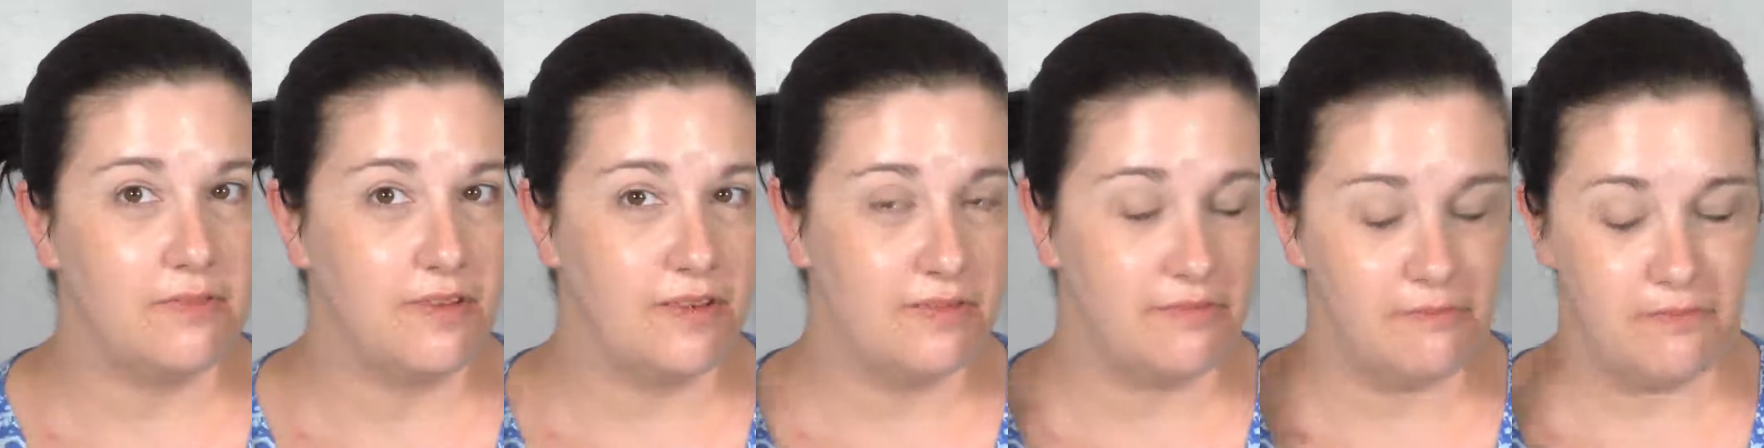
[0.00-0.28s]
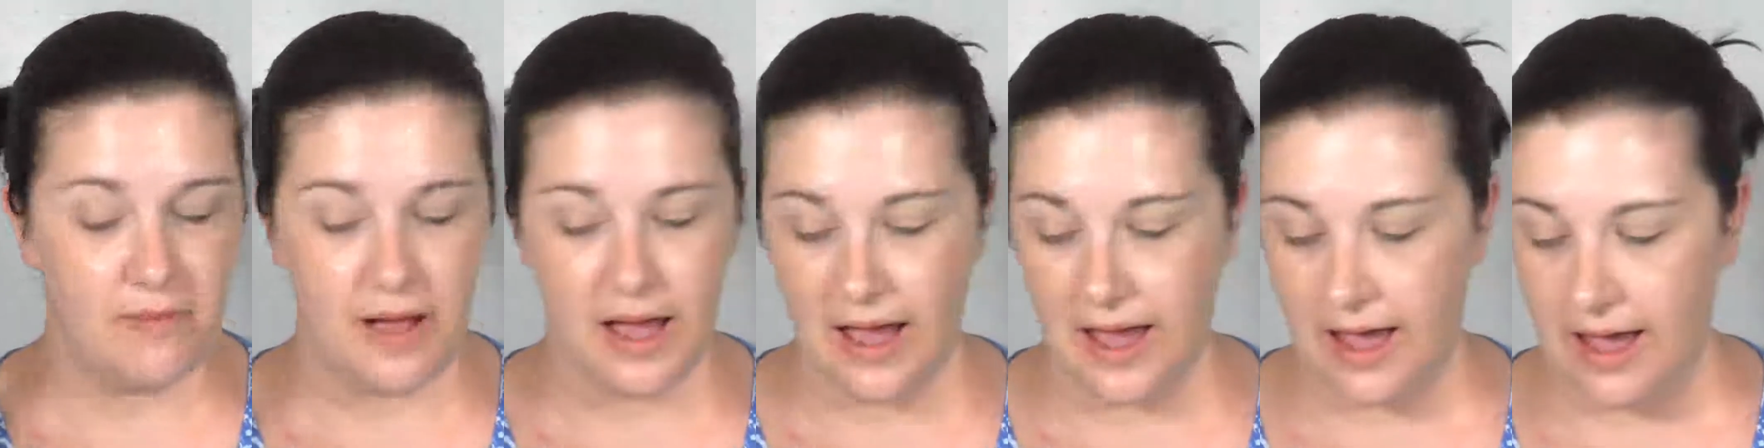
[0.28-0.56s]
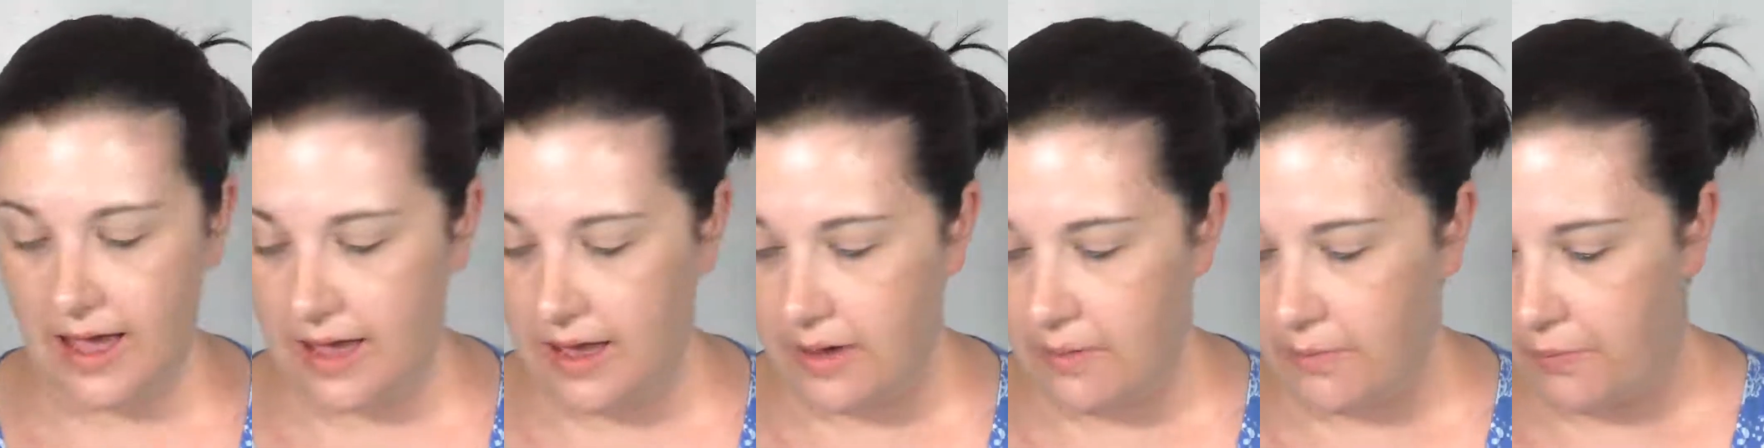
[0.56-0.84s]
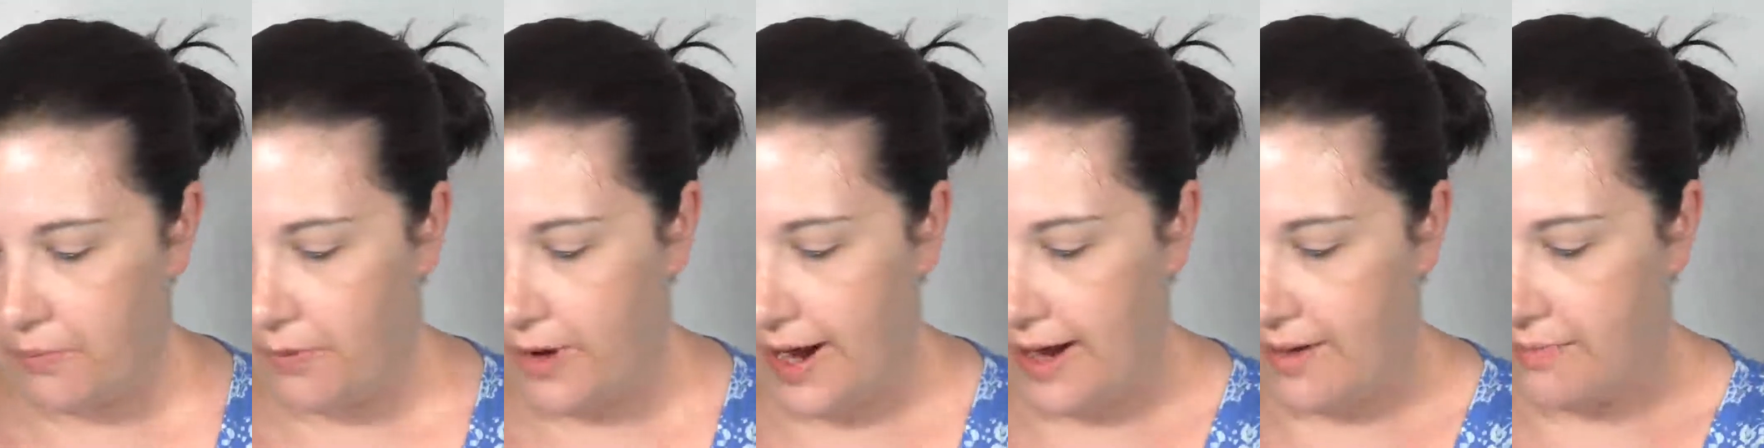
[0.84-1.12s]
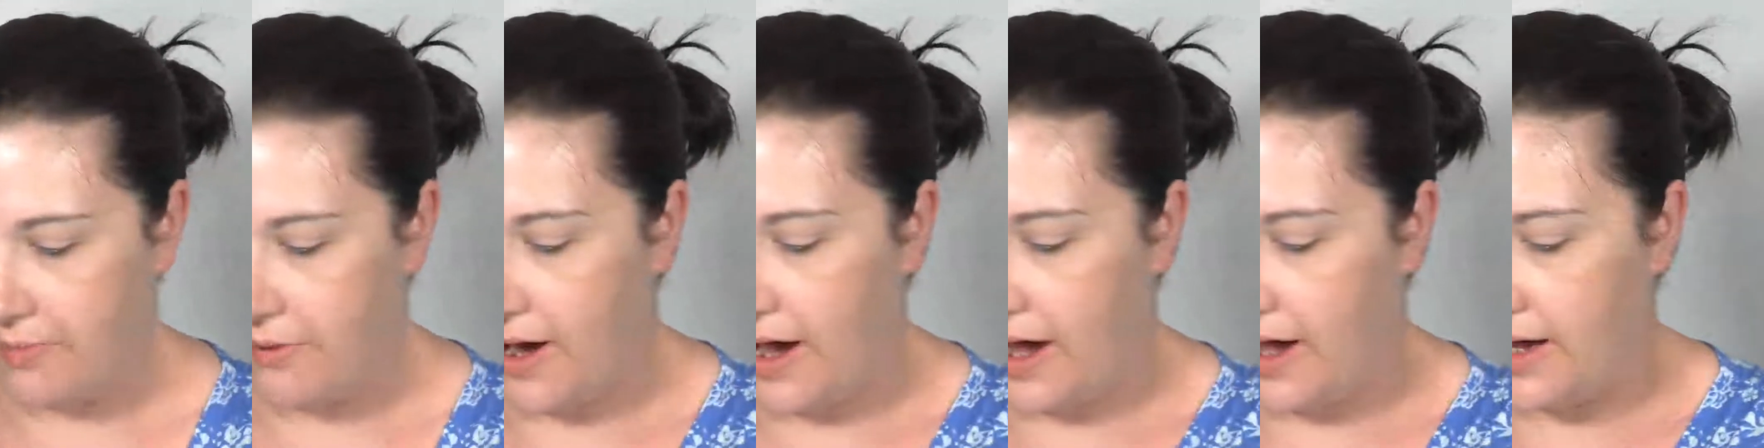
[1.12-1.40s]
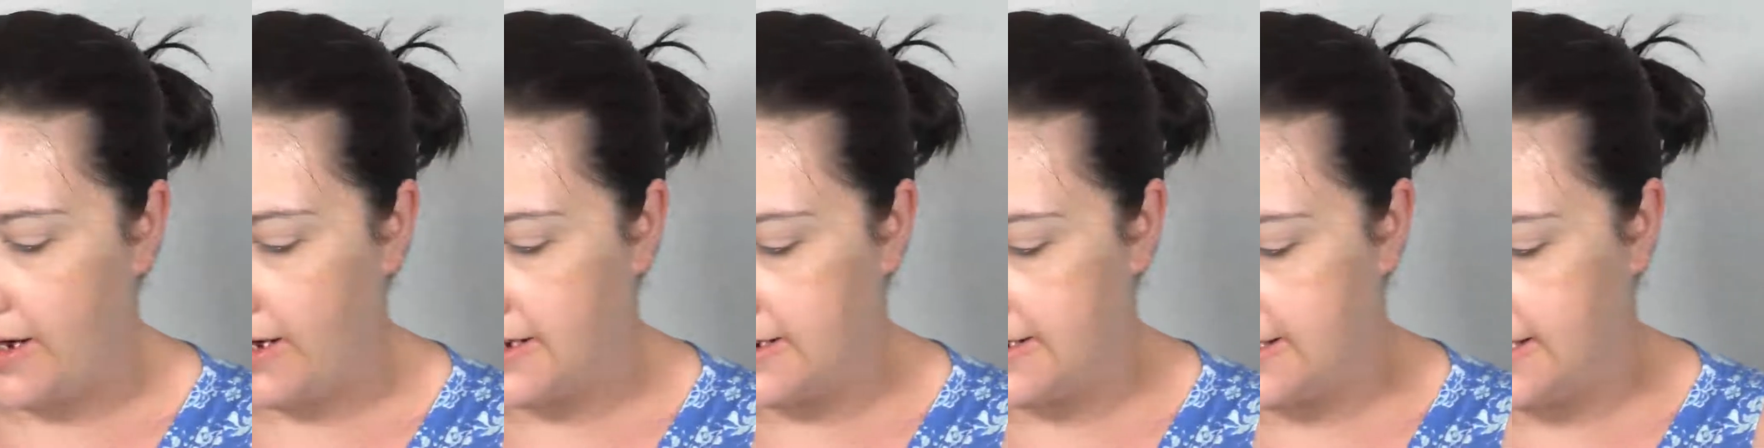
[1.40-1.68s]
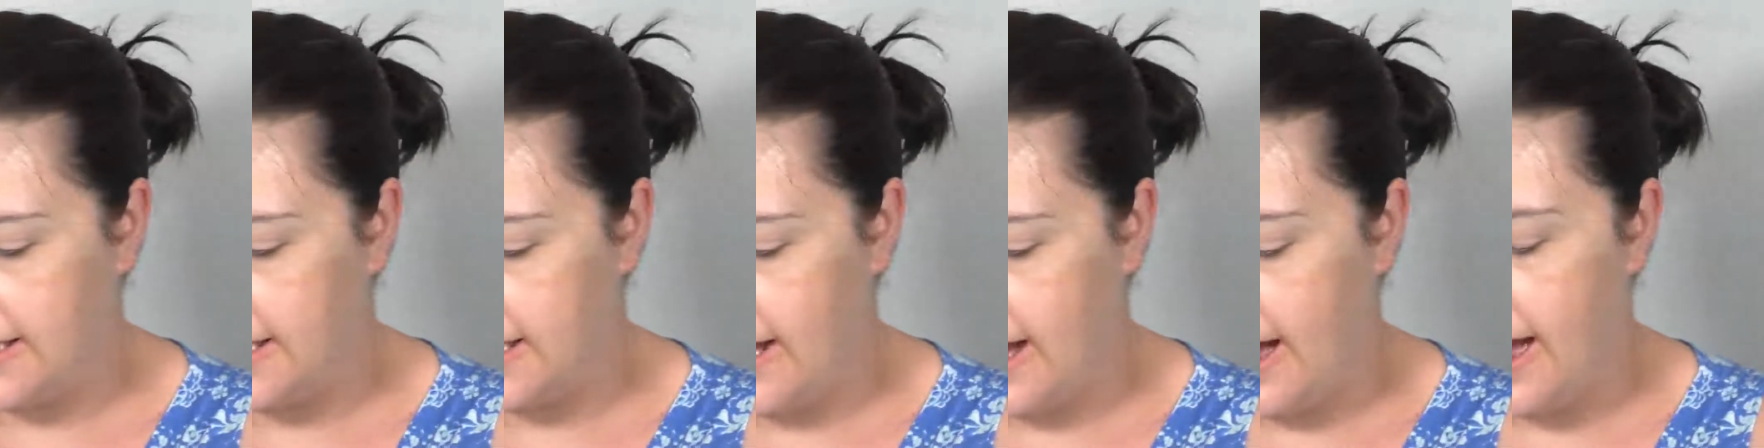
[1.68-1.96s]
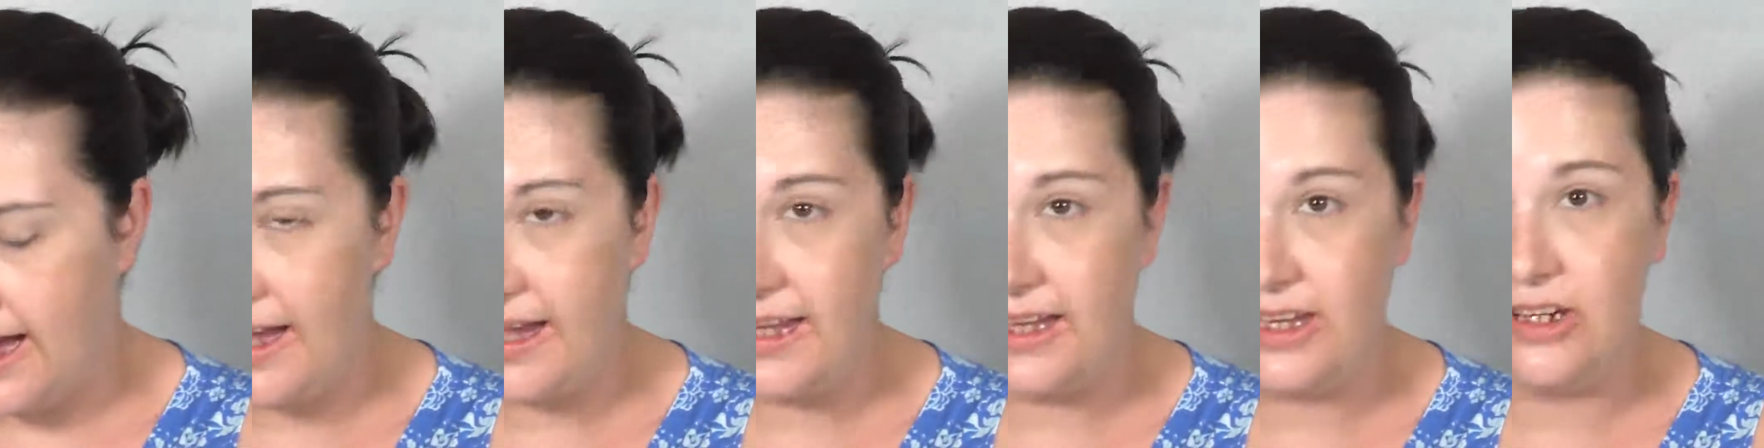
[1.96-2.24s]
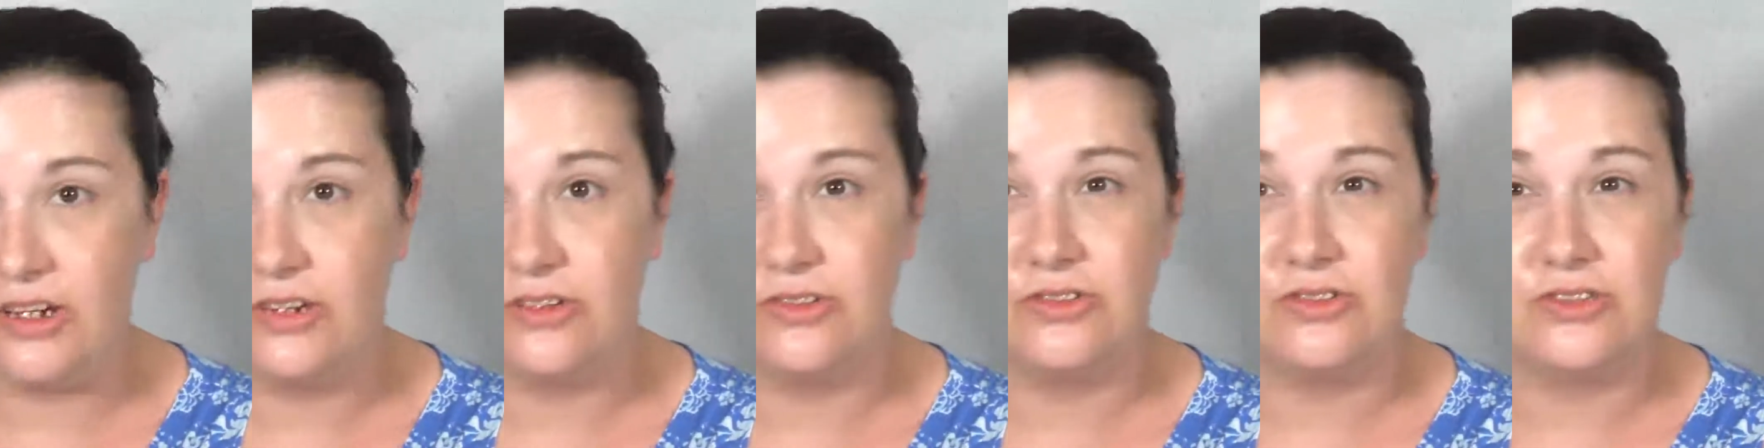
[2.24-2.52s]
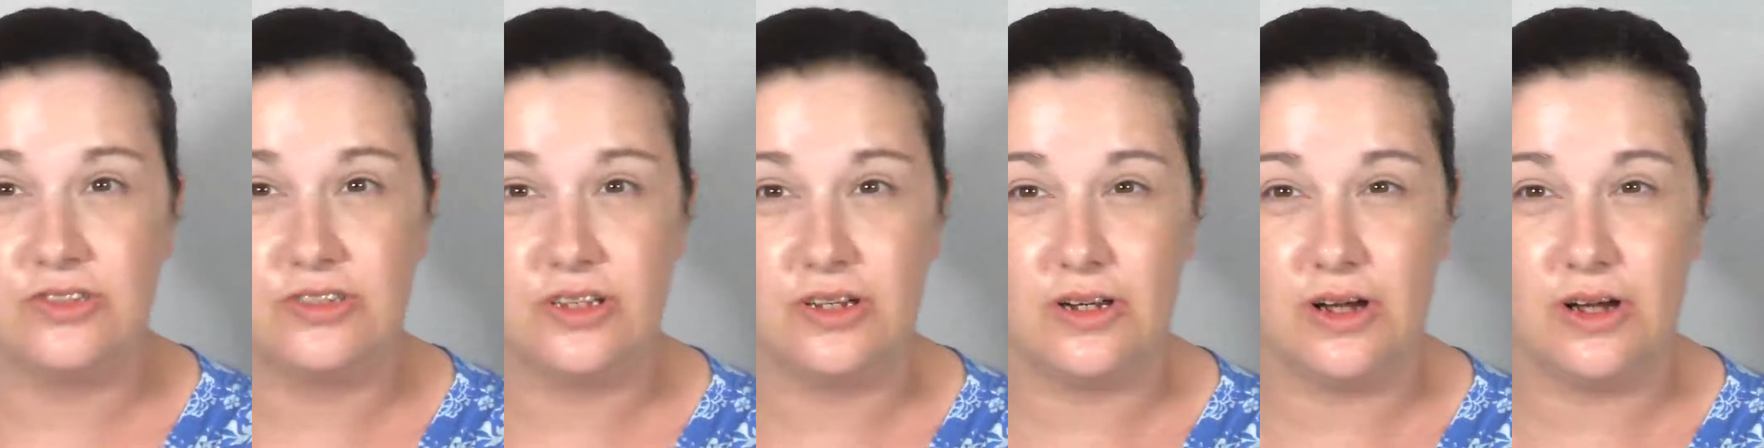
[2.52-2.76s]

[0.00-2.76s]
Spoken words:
of my brow products that I use